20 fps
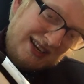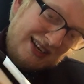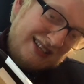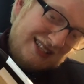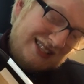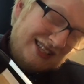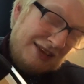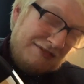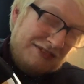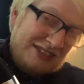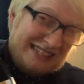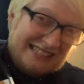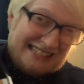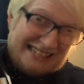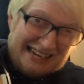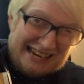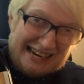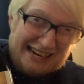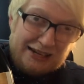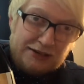
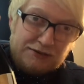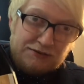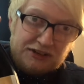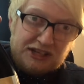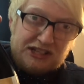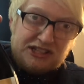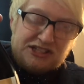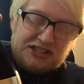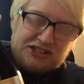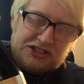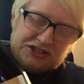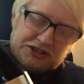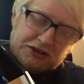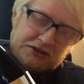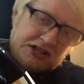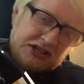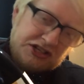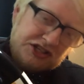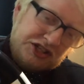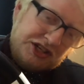seventeen vintage, so
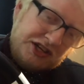this